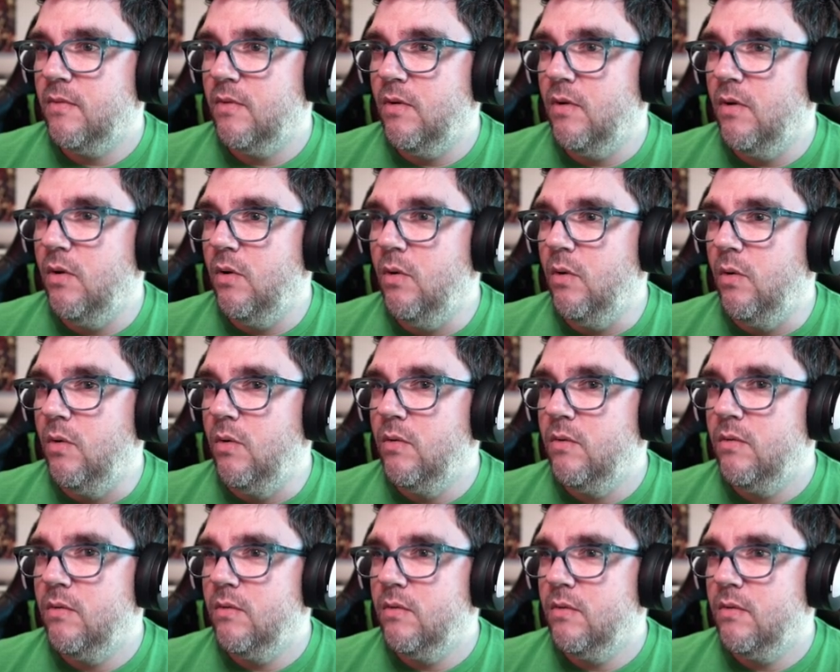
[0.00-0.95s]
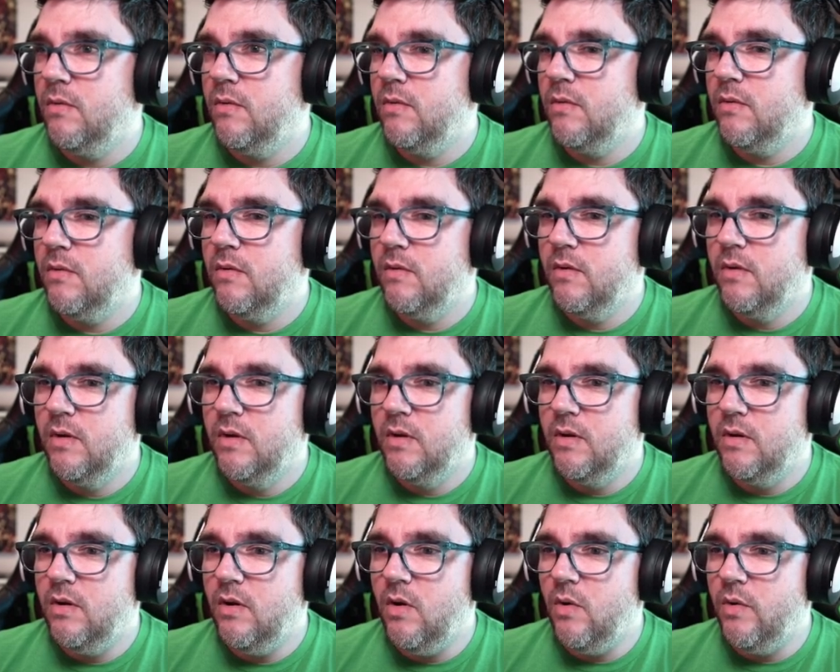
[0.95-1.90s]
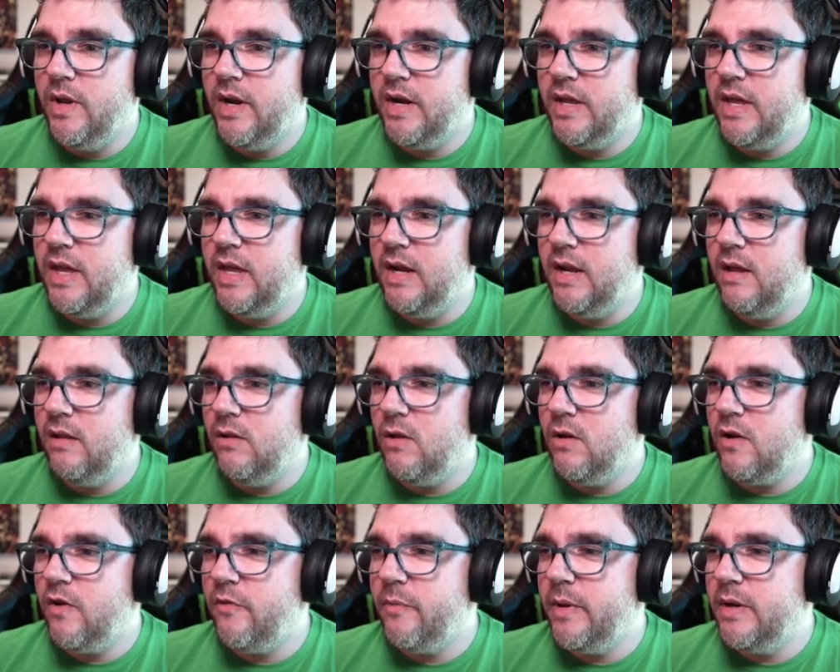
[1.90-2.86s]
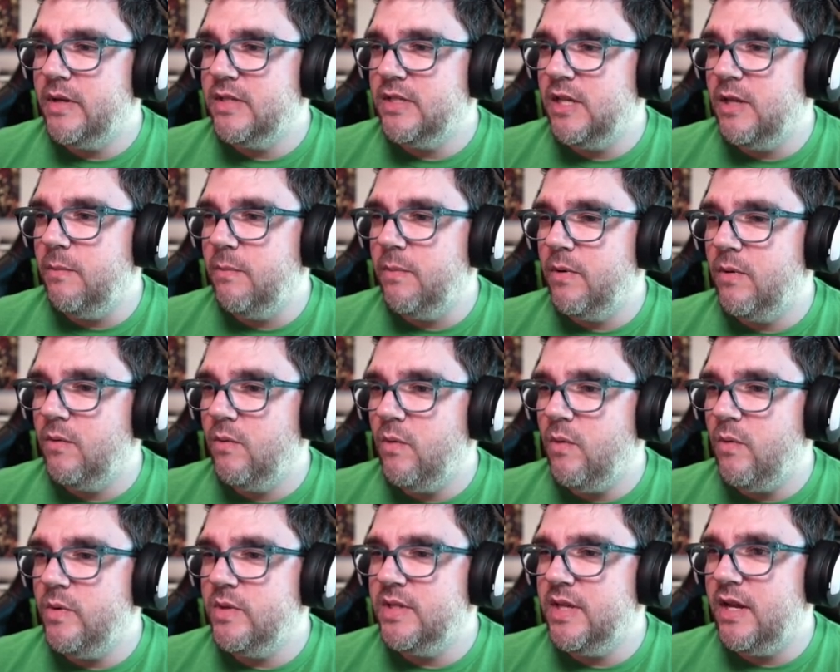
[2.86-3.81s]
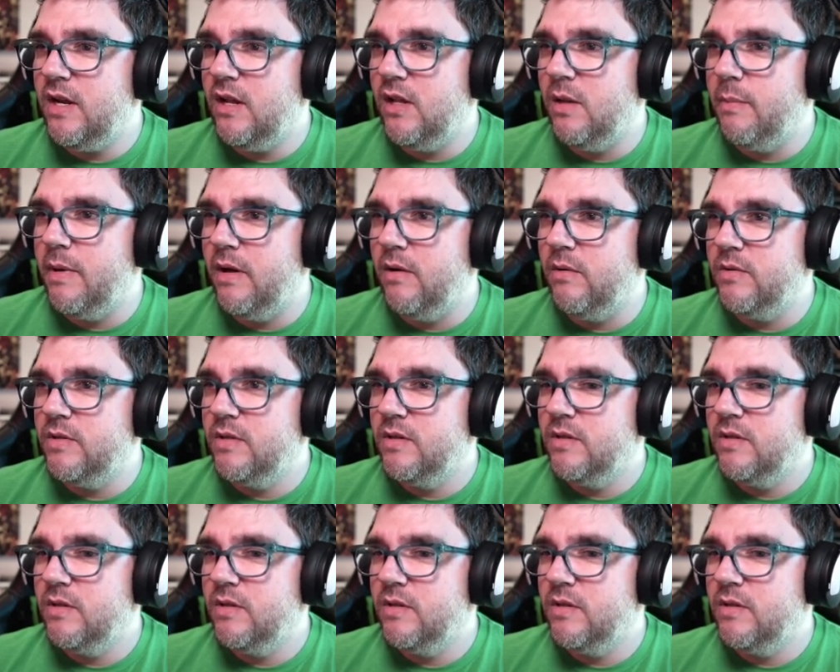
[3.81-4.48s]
Oh. No, not again. How long have I been asleep? What was that all about?